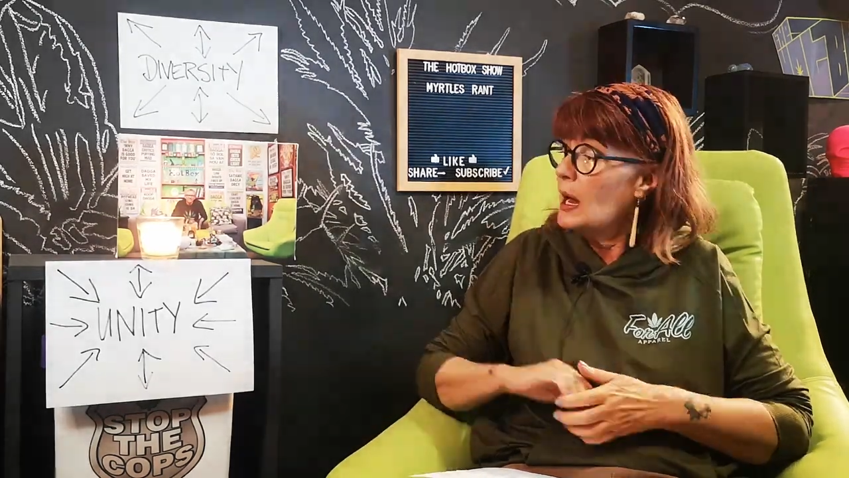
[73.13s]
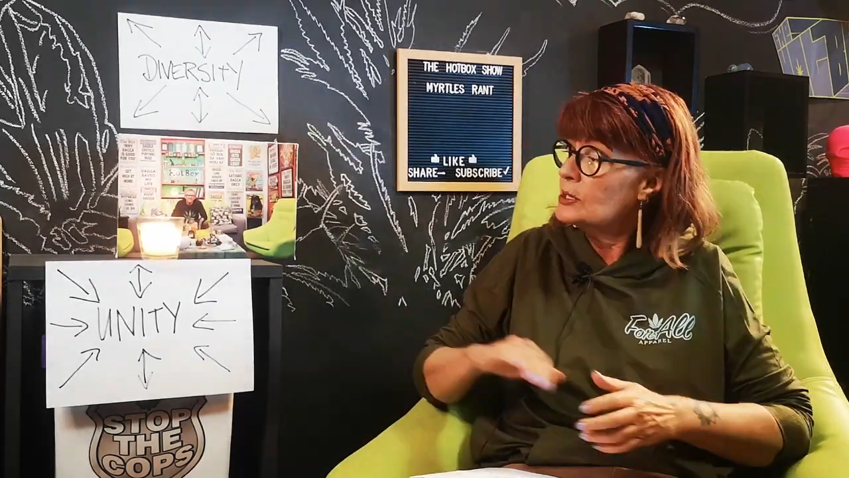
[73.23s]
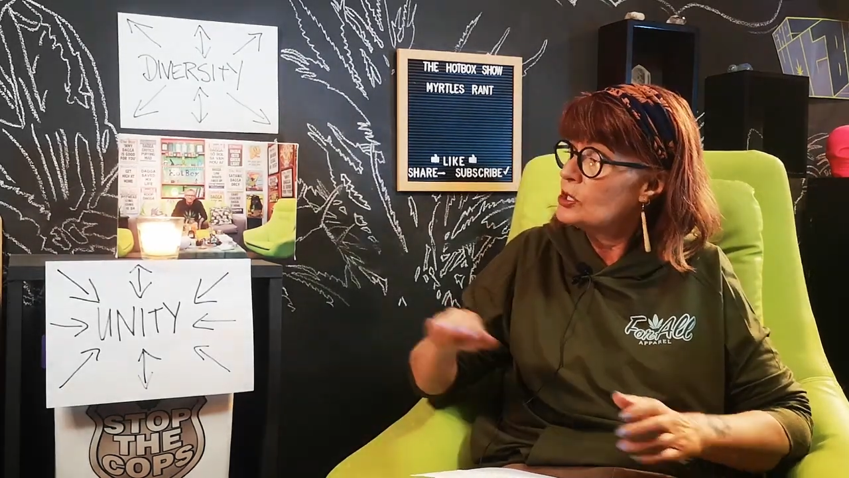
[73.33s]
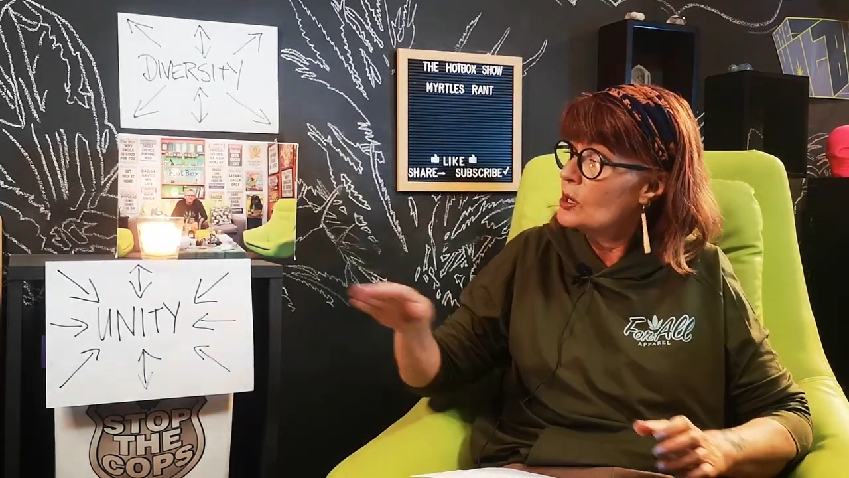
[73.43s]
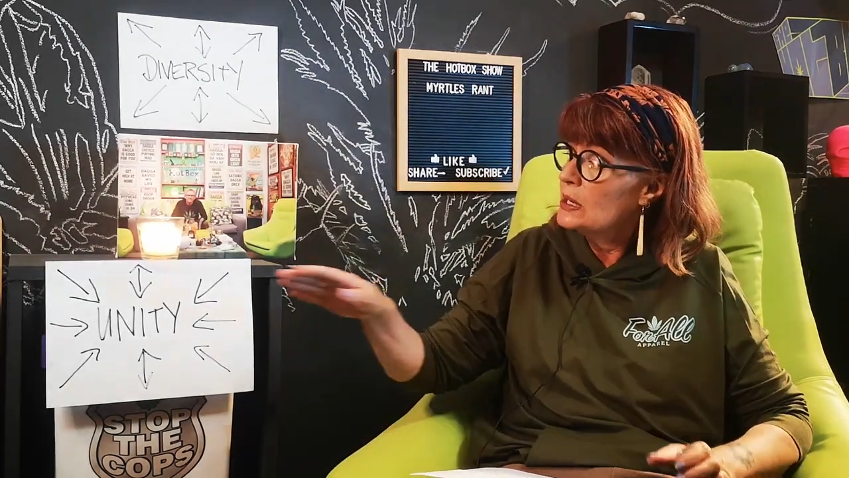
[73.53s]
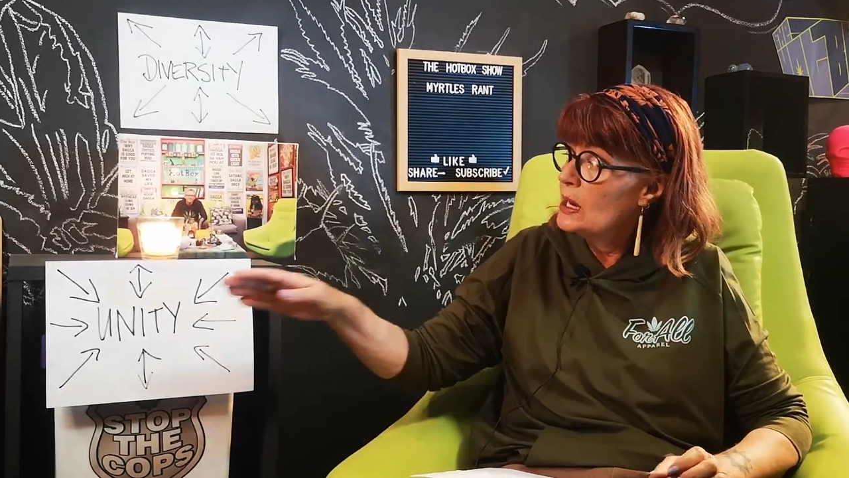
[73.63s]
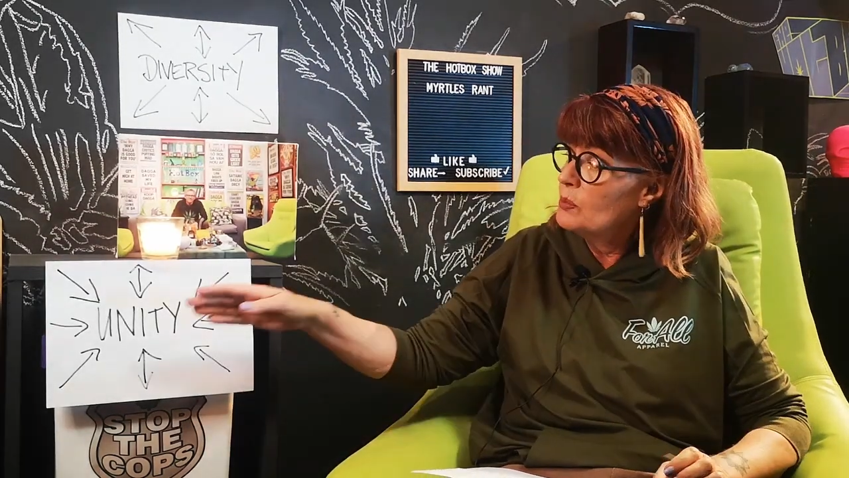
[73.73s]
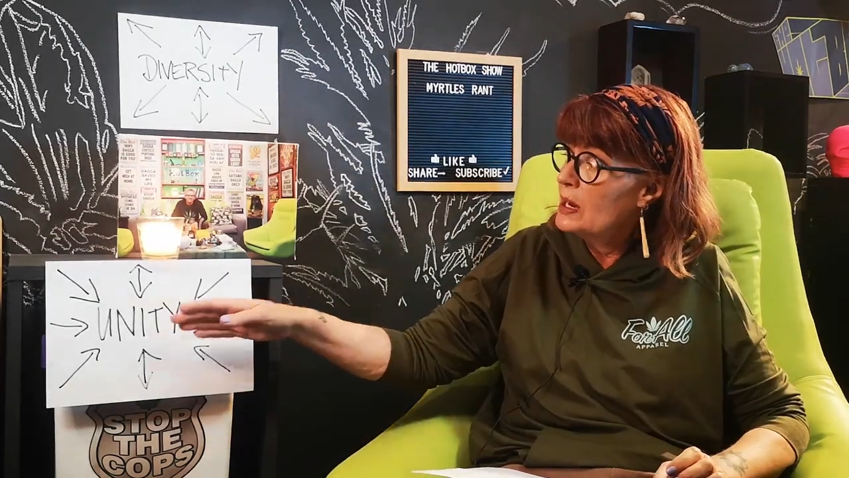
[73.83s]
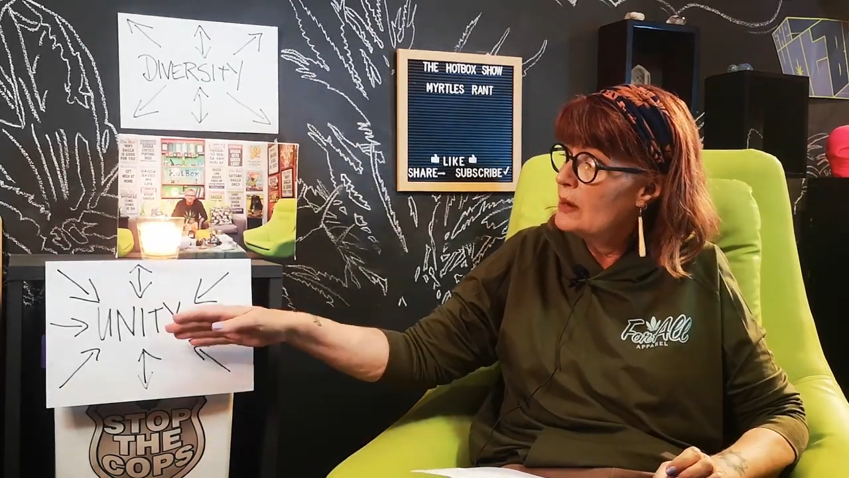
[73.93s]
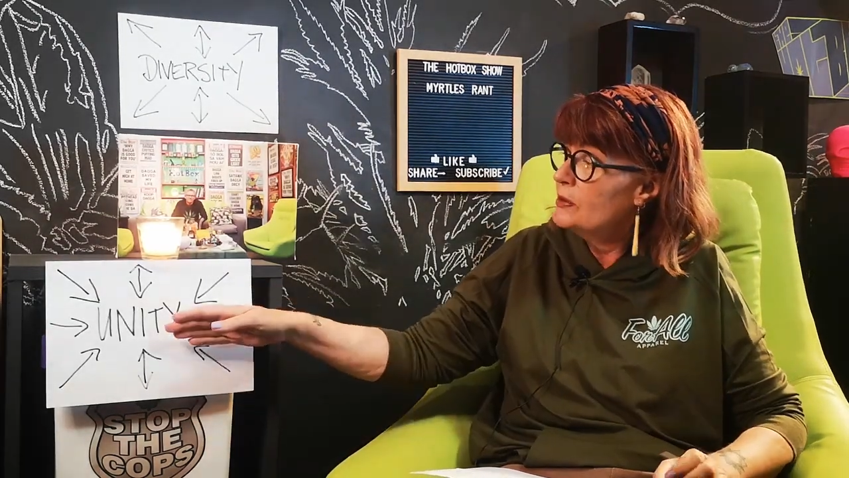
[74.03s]
and so here
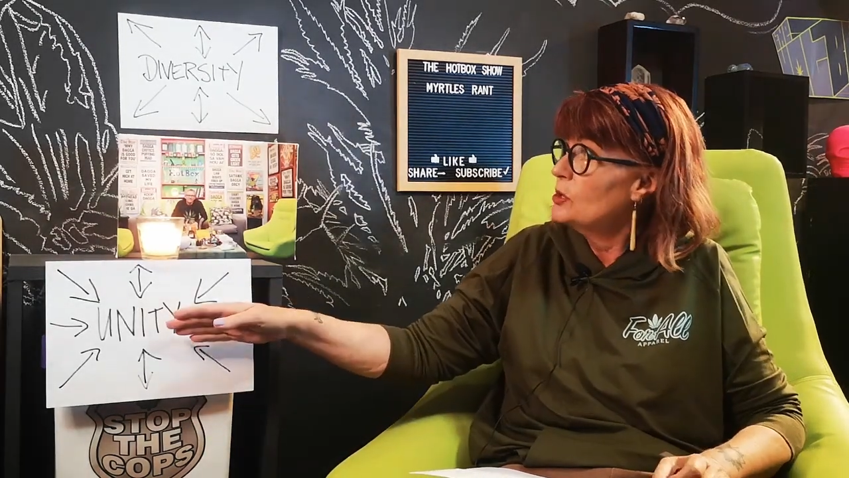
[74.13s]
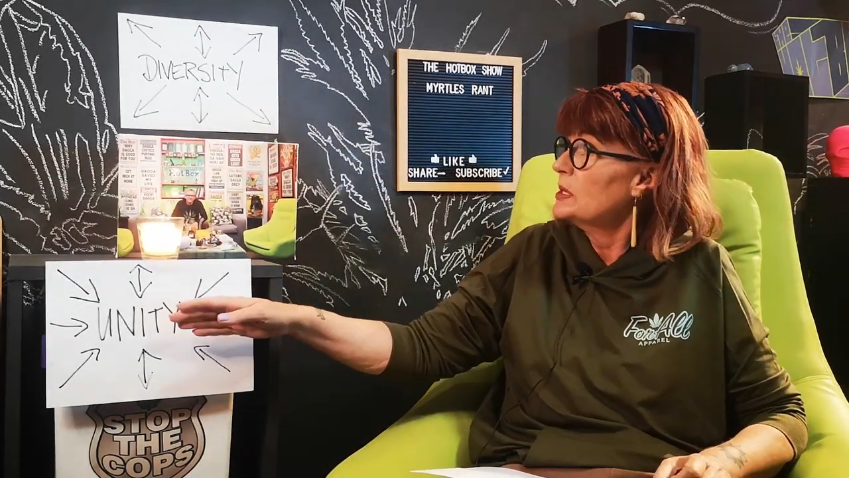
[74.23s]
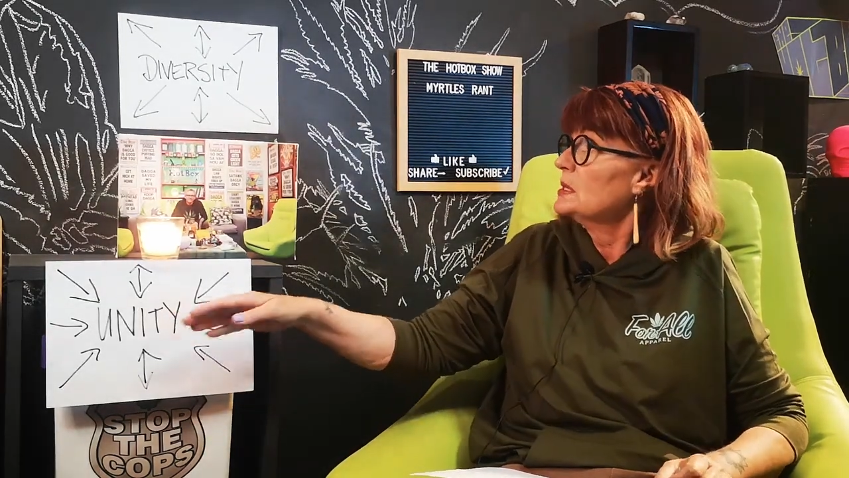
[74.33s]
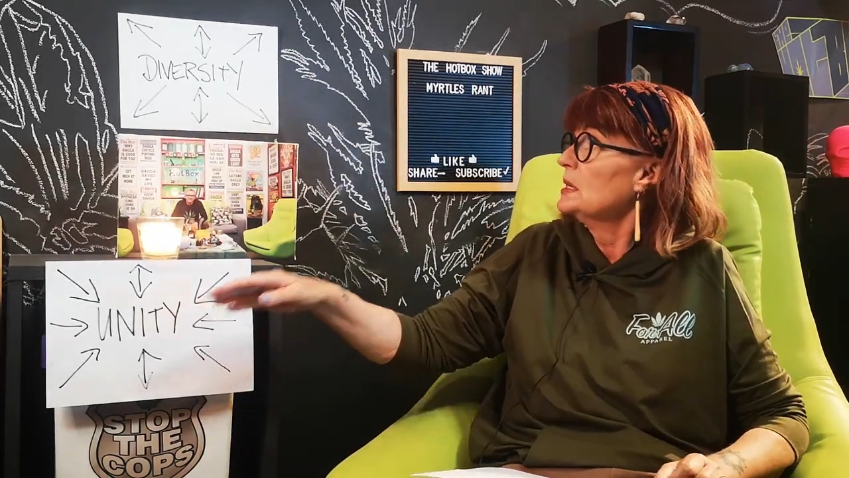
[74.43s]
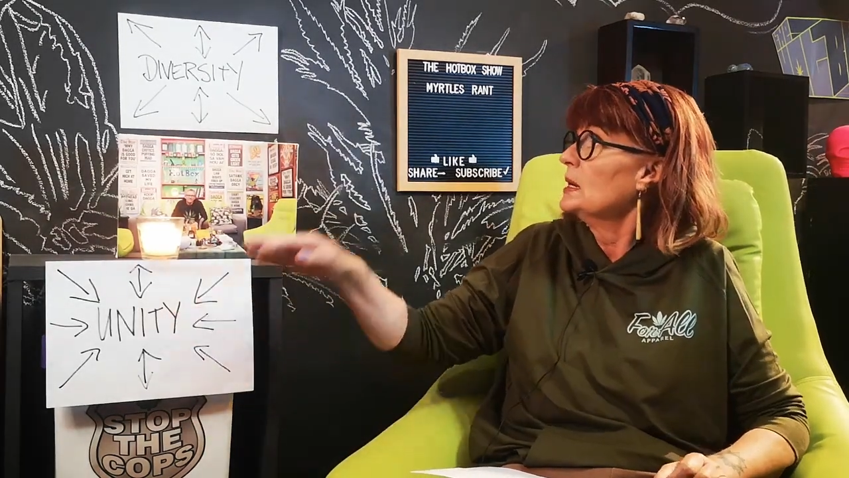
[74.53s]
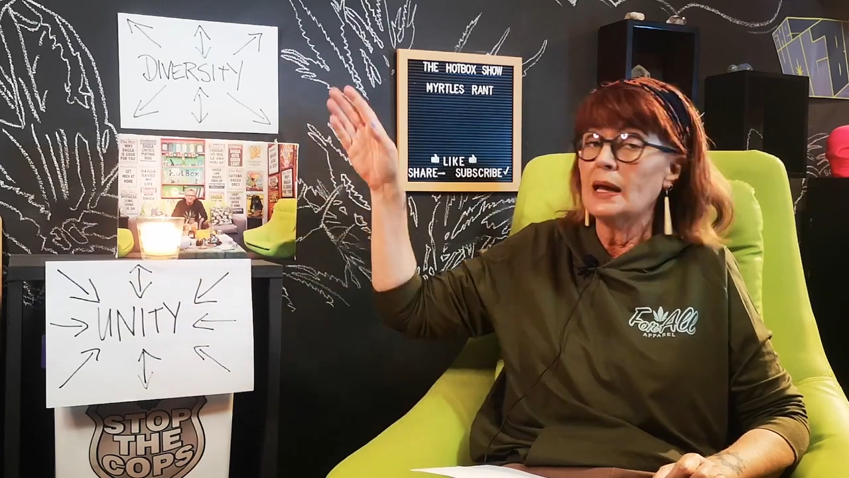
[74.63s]
we have unity